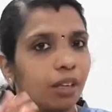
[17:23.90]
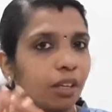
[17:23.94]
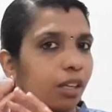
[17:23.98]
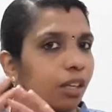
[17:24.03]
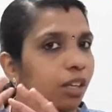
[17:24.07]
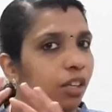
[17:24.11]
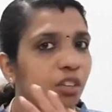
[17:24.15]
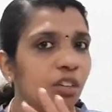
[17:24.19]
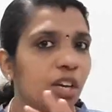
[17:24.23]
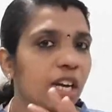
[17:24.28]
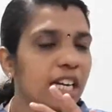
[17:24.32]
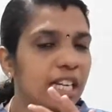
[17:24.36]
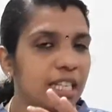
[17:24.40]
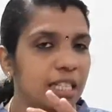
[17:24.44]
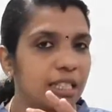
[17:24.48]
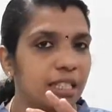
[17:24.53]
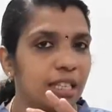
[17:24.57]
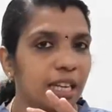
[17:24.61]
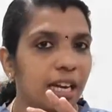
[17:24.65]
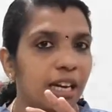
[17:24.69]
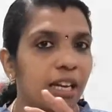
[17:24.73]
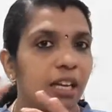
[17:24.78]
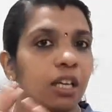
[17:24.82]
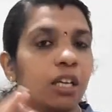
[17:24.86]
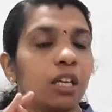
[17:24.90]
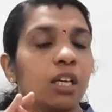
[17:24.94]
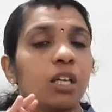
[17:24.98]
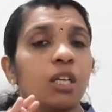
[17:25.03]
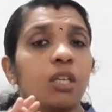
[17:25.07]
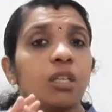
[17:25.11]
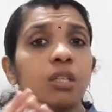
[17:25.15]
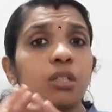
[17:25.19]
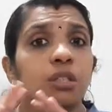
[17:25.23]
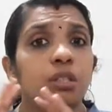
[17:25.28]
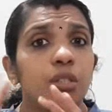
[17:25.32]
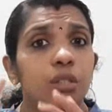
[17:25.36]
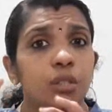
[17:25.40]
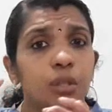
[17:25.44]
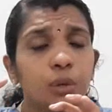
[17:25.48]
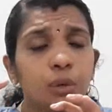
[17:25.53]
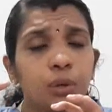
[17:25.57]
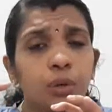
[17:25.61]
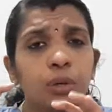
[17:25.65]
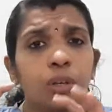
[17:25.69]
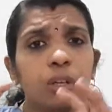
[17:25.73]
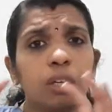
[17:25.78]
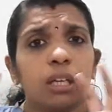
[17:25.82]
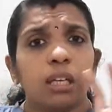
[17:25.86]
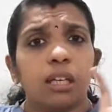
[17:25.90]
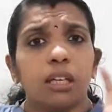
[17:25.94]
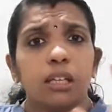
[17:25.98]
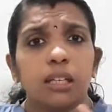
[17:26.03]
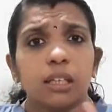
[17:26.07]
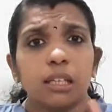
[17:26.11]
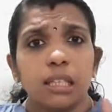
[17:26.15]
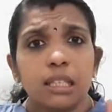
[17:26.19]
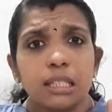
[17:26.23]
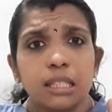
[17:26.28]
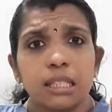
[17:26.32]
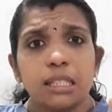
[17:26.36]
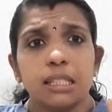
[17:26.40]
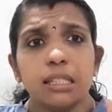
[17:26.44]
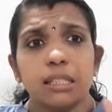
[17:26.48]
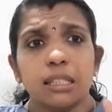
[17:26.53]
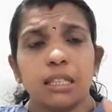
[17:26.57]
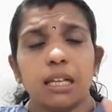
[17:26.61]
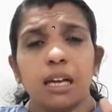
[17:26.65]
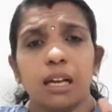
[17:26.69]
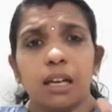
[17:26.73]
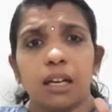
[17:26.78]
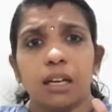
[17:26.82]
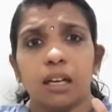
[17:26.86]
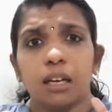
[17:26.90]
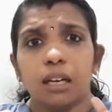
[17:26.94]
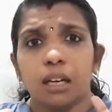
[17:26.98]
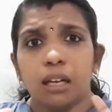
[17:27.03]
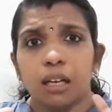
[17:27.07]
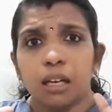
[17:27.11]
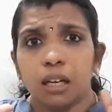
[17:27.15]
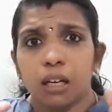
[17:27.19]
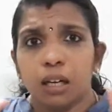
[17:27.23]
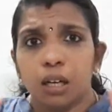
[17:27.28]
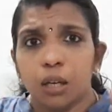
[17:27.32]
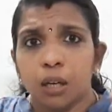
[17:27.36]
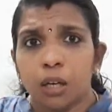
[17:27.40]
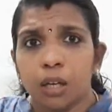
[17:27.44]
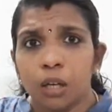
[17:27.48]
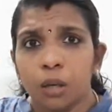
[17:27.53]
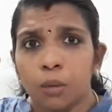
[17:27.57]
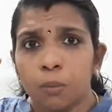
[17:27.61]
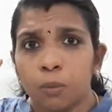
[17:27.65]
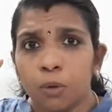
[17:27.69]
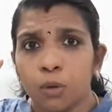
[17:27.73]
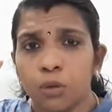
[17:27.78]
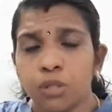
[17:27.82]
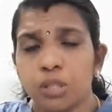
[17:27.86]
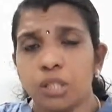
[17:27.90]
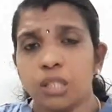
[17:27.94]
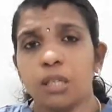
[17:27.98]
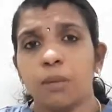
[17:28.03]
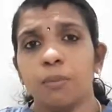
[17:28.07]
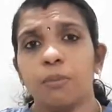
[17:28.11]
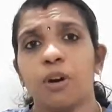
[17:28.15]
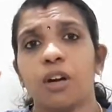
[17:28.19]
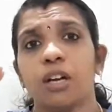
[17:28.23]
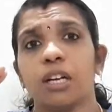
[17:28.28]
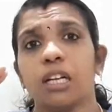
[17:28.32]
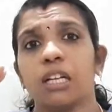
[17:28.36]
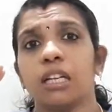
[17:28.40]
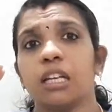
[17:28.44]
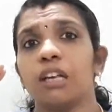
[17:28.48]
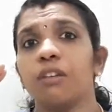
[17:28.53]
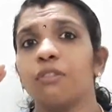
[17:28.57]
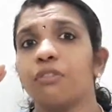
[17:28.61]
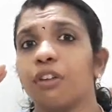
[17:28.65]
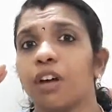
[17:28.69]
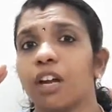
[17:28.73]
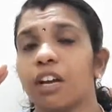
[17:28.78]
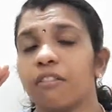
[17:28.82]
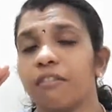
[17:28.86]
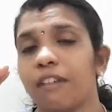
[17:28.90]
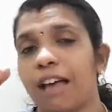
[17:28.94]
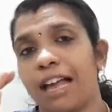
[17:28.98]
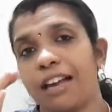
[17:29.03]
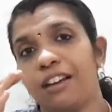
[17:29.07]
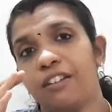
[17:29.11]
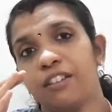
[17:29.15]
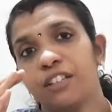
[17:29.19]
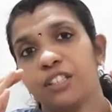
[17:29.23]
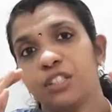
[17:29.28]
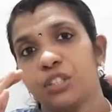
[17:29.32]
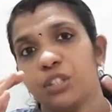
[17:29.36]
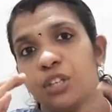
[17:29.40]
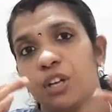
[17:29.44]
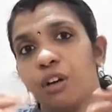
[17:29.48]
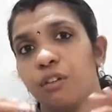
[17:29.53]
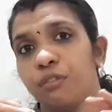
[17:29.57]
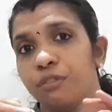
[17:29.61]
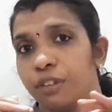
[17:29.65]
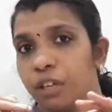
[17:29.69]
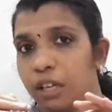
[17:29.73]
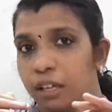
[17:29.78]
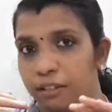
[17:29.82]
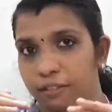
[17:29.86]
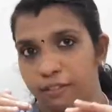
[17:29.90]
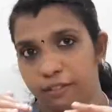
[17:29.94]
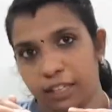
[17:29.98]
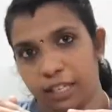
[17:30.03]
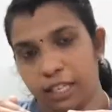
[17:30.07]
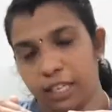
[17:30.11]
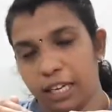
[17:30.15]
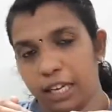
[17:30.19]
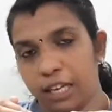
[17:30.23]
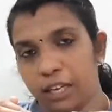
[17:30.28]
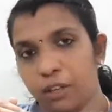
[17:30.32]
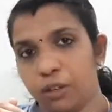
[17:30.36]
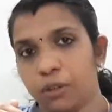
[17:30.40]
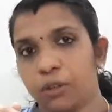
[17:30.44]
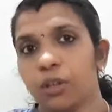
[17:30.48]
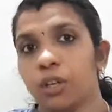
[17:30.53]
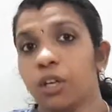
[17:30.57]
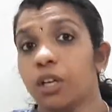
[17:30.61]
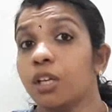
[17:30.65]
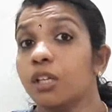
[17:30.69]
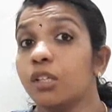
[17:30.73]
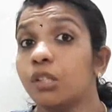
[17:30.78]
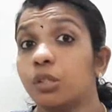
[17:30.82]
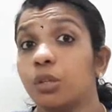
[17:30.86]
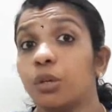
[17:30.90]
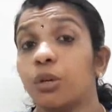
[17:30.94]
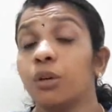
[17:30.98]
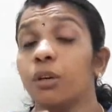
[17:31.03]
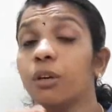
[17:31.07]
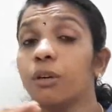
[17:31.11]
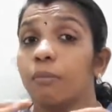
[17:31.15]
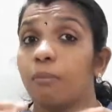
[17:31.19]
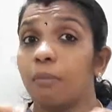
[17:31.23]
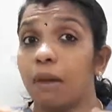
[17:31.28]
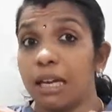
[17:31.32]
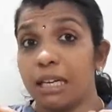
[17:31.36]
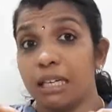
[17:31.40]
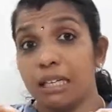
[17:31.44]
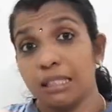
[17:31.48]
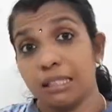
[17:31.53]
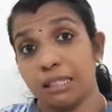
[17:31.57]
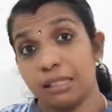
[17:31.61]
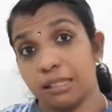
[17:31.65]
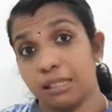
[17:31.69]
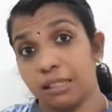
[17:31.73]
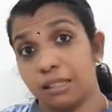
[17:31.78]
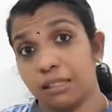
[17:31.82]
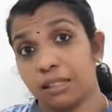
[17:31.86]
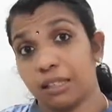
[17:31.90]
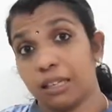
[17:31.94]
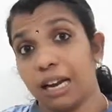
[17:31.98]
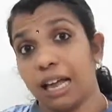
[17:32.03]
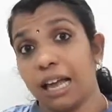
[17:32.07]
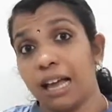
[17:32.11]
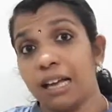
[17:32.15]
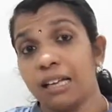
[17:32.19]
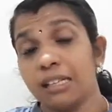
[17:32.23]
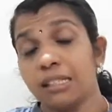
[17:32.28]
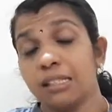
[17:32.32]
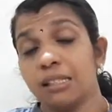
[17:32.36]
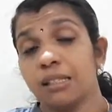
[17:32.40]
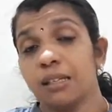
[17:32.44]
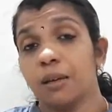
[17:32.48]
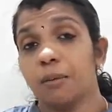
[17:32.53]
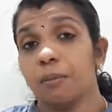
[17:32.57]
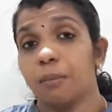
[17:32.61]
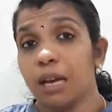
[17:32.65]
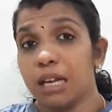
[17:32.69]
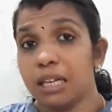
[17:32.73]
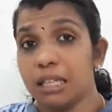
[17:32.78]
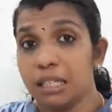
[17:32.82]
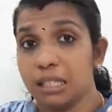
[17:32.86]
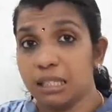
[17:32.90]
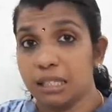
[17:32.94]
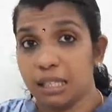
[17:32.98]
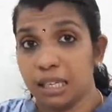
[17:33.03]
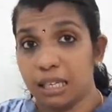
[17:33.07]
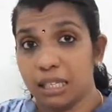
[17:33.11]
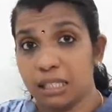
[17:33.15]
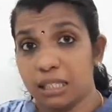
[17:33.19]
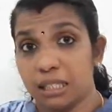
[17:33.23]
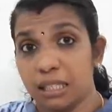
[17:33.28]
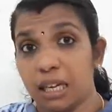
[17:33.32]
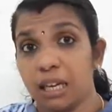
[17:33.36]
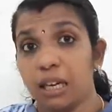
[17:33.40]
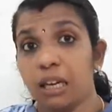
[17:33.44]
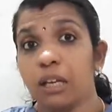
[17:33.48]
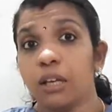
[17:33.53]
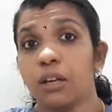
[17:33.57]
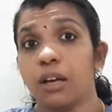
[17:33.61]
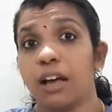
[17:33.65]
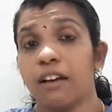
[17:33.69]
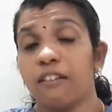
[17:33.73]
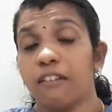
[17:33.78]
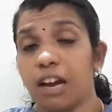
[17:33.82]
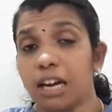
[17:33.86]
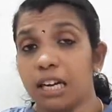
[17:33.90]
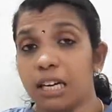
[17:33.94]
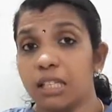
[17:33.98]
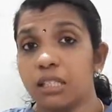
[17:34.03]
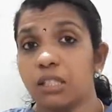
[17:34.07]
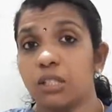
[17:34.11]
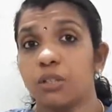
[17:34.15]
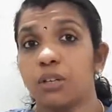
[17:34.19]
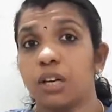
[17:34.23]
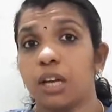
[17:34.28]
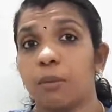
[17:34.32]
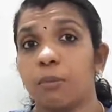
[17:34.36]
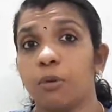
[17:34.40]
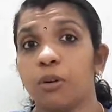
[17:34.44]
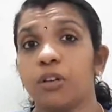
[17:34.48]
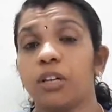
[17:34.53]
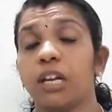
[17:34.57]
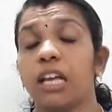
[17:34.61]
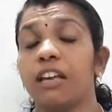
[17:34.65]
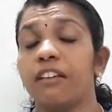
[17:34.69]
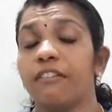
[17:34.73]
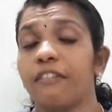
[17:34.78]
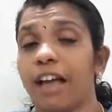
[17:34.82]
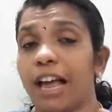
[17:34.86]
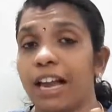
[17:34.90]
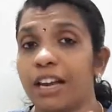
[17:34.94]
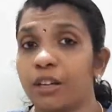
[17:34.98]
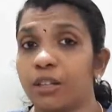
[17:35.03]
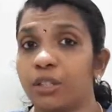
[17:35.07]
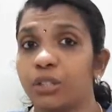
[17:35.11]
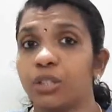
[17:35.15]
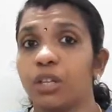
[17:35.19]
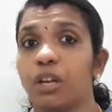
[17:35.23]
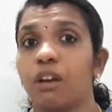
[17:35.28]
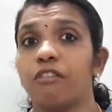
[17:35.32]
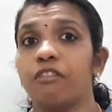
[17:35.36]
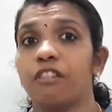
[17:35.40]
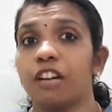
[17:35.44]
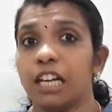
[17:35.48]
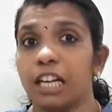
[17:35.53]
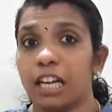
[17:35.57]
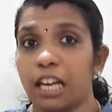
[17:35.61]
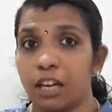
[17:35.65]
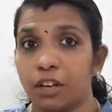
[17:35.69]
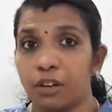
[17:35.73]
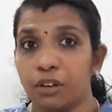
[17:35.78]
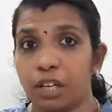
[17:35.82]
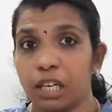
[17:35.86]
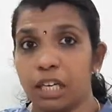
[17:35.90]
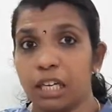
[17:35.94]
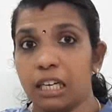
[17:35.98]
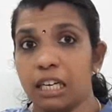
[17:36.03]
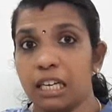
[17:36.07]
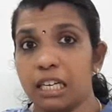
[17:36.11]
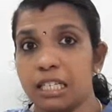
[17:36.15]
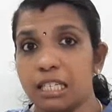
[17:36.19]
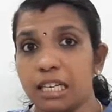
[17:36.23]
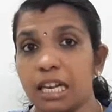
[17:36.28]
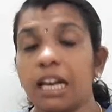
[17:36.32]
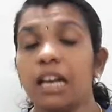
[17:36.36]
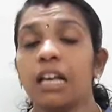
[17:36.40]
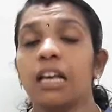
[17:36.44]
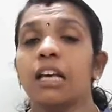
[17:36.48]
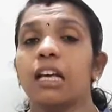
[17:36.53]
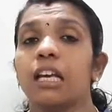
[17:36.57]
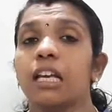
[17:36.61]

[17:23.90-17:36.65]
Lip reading: You understand? So this is the most important thing for evaluation of vertigo. So by this class, by this session, you have understood about the evaluation of vertigo in detail.